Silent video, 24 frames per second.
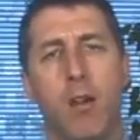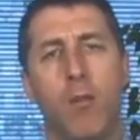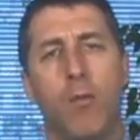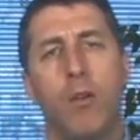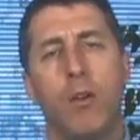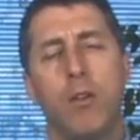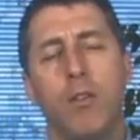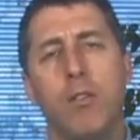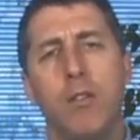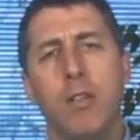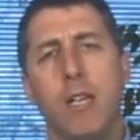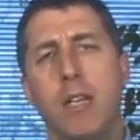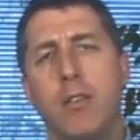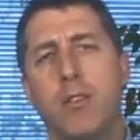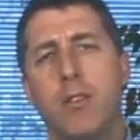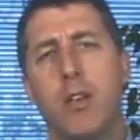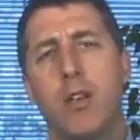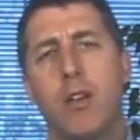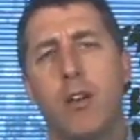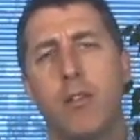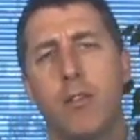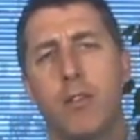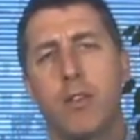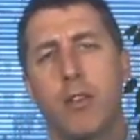What you need to
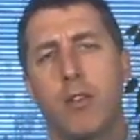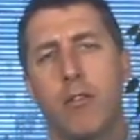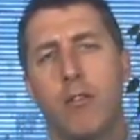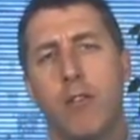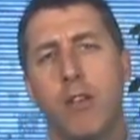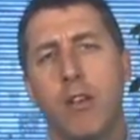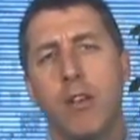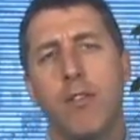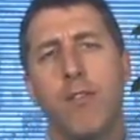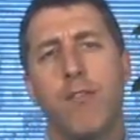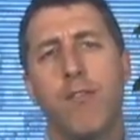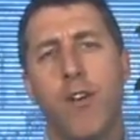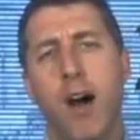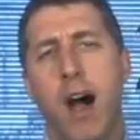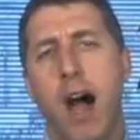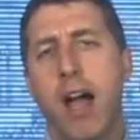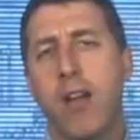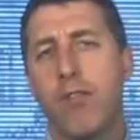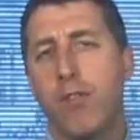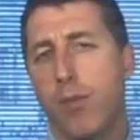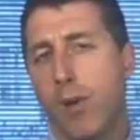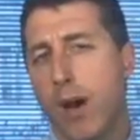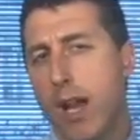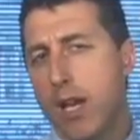know is there are only
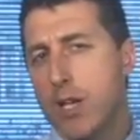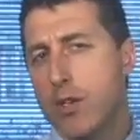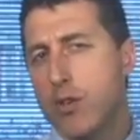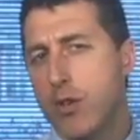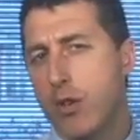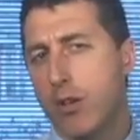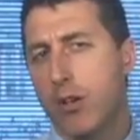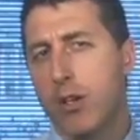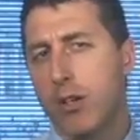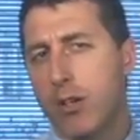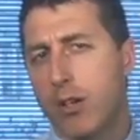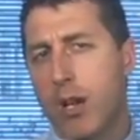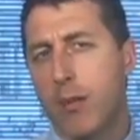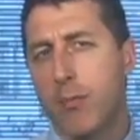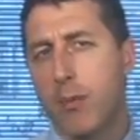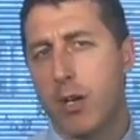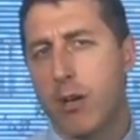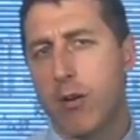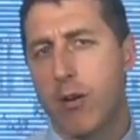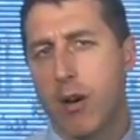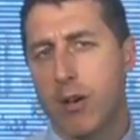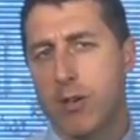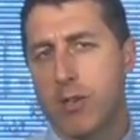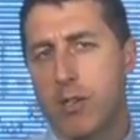5 ways you can come
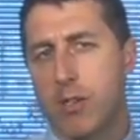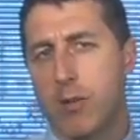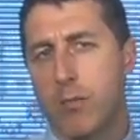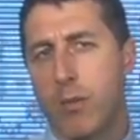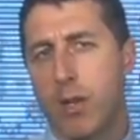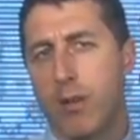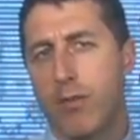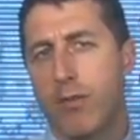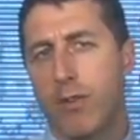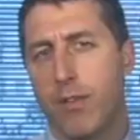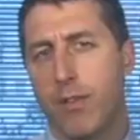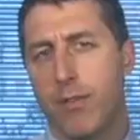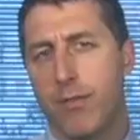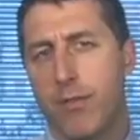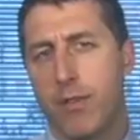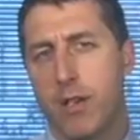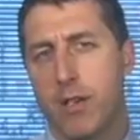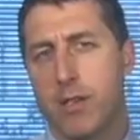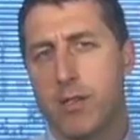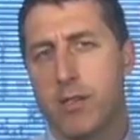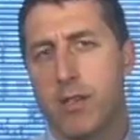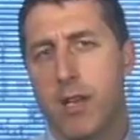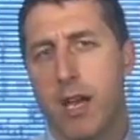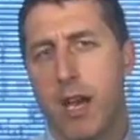across someone for the
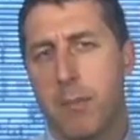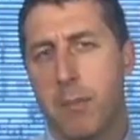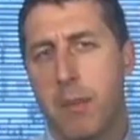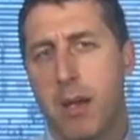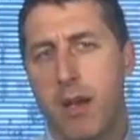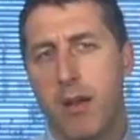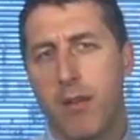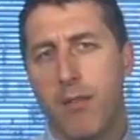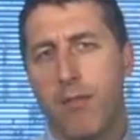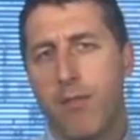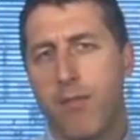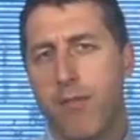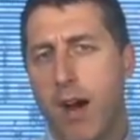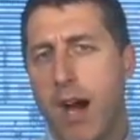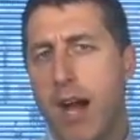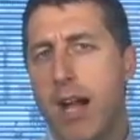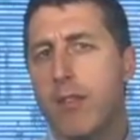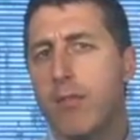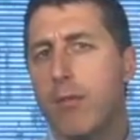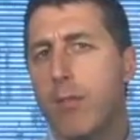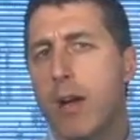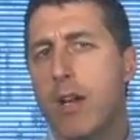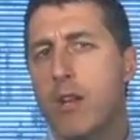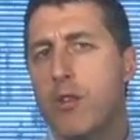first time.
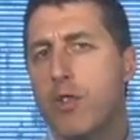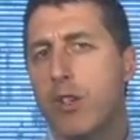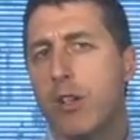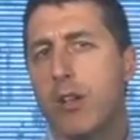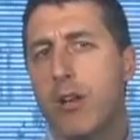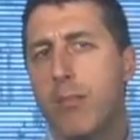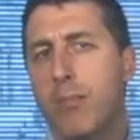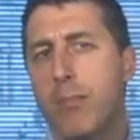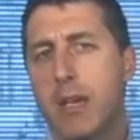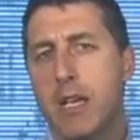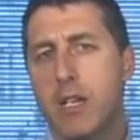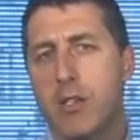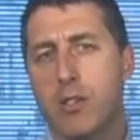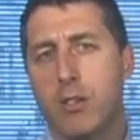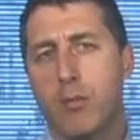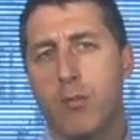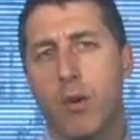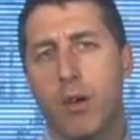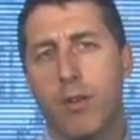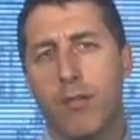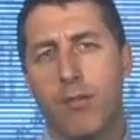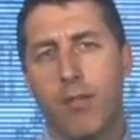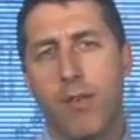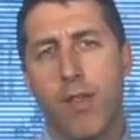5 ways you can meet
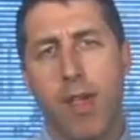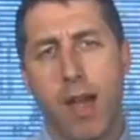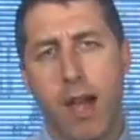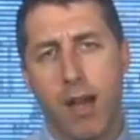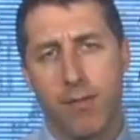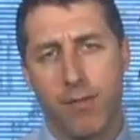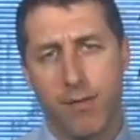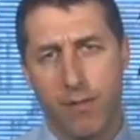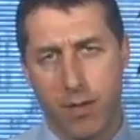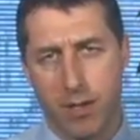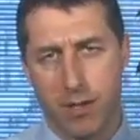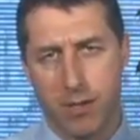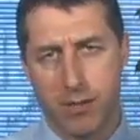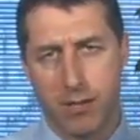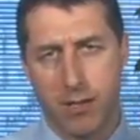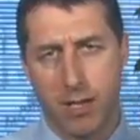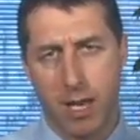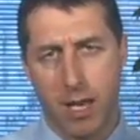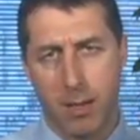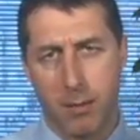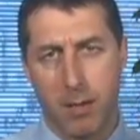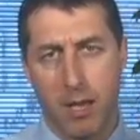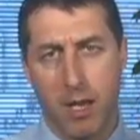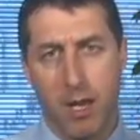someone for that first
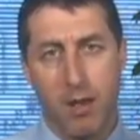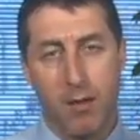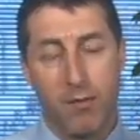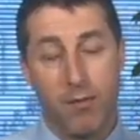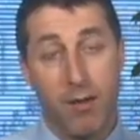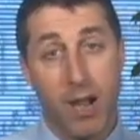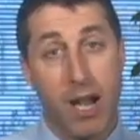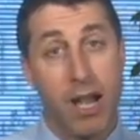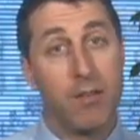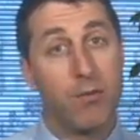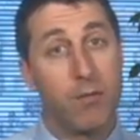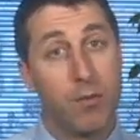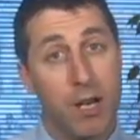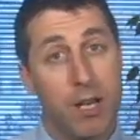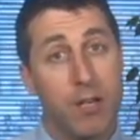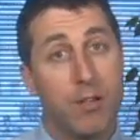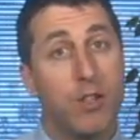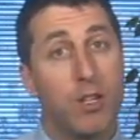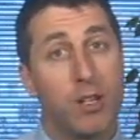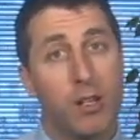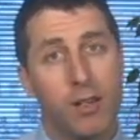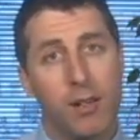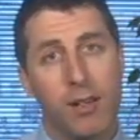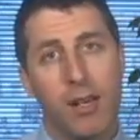time. 5
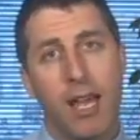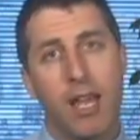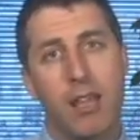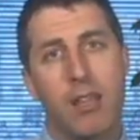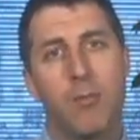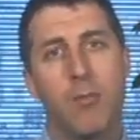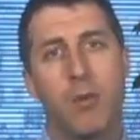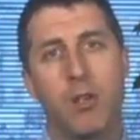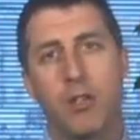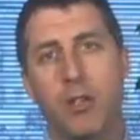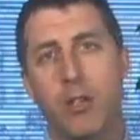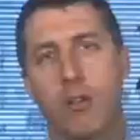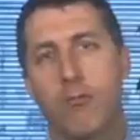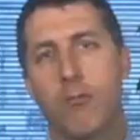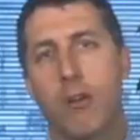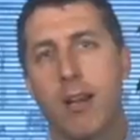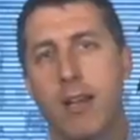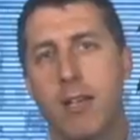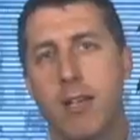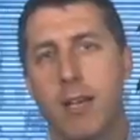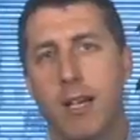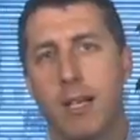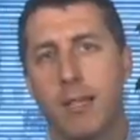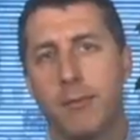ways you can get them on your
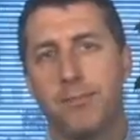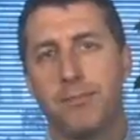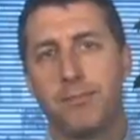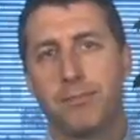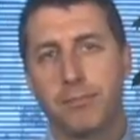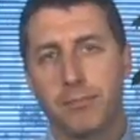radar.